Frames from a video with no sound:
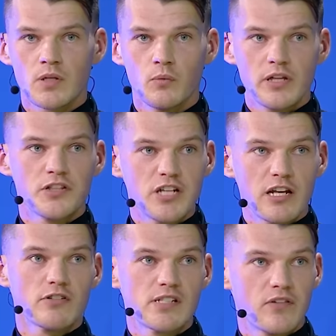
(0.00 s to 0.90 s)
with
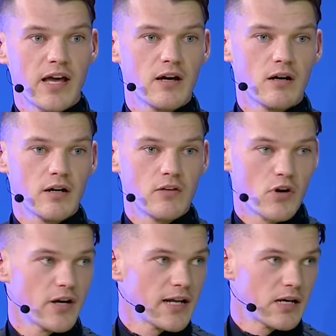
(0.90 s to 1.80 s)
generative AI
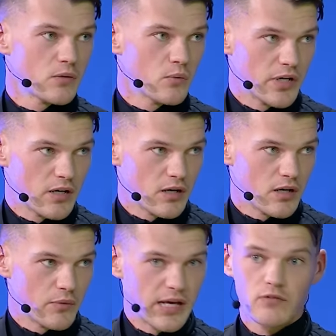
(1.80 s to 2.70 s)
right now, we
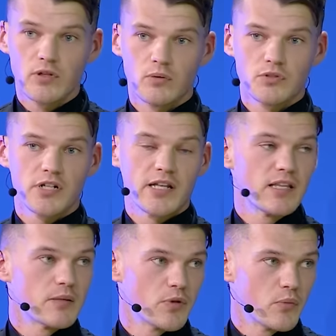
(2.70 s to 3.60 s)
haven't launched
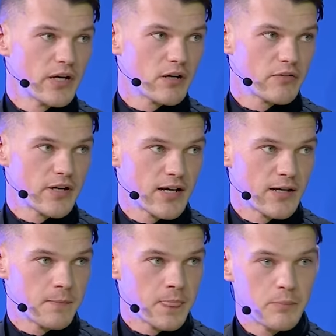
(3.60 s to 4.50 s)
anything, but we are in
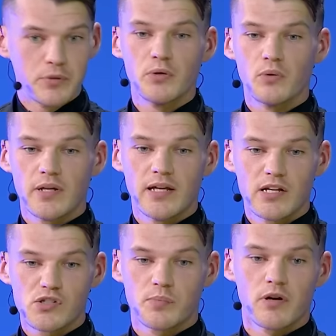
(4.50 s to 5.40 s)
a purely
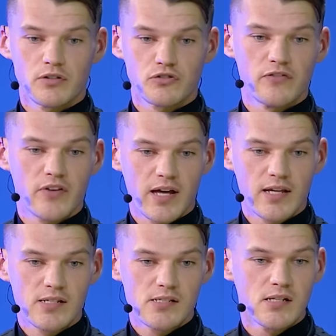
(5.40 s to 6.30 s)
exploratory
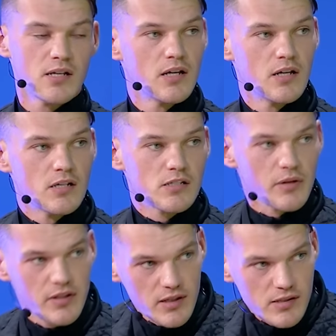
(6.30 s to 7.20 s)
phase. So
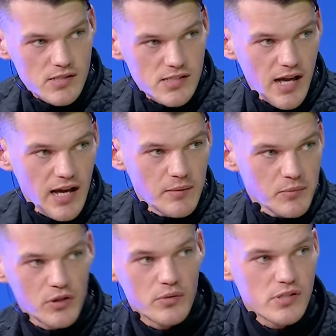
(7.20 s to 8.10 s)
I think Sam, who